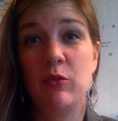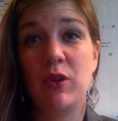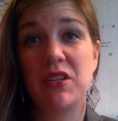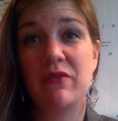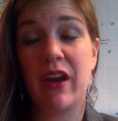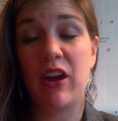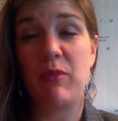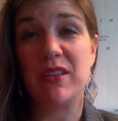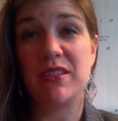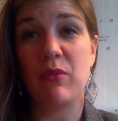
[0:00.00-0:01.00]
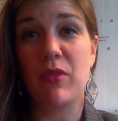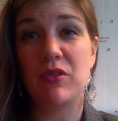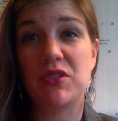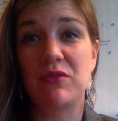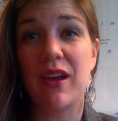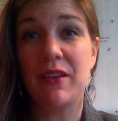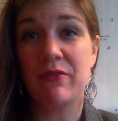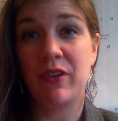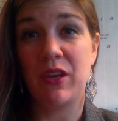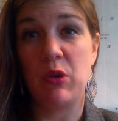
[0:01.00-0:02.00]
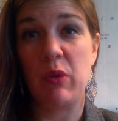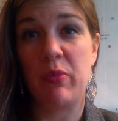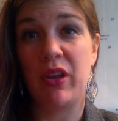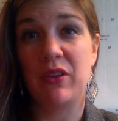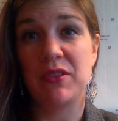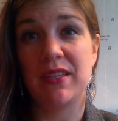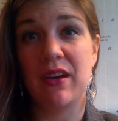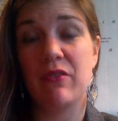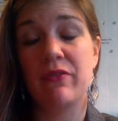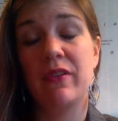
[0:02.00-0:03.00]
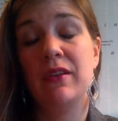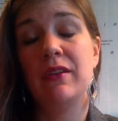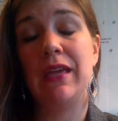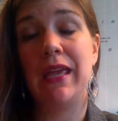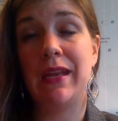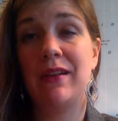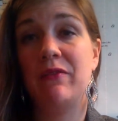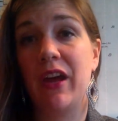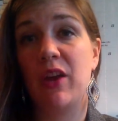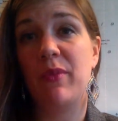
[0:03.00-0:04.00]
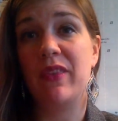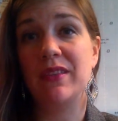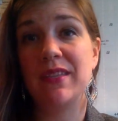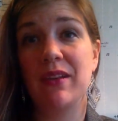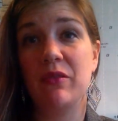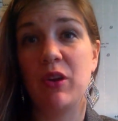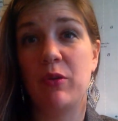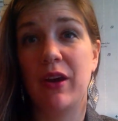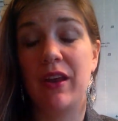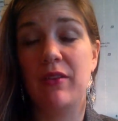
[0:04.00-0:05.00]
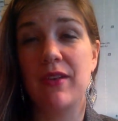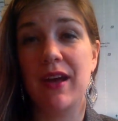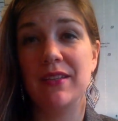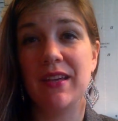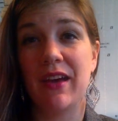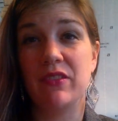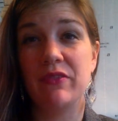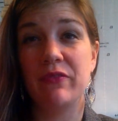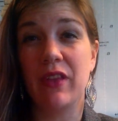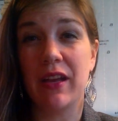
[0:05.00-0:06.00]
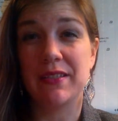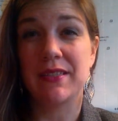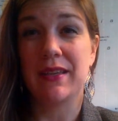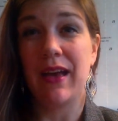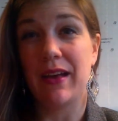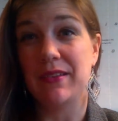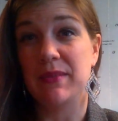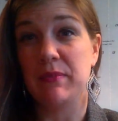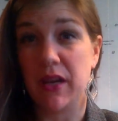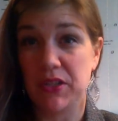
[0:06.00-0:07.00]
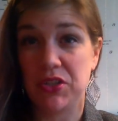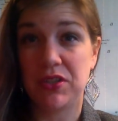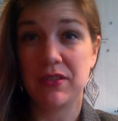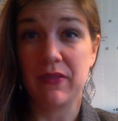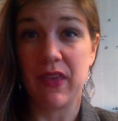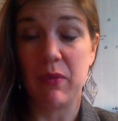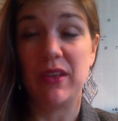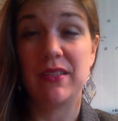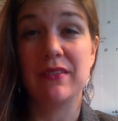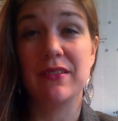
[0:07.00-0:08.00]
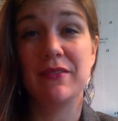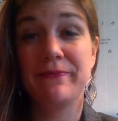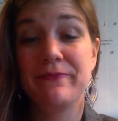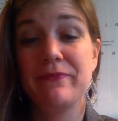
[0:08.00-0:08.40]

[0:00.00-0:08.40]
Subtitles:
which environments are most right for you and put yourself in an environment that's going to require you not to have to flex as much, if that makes sense.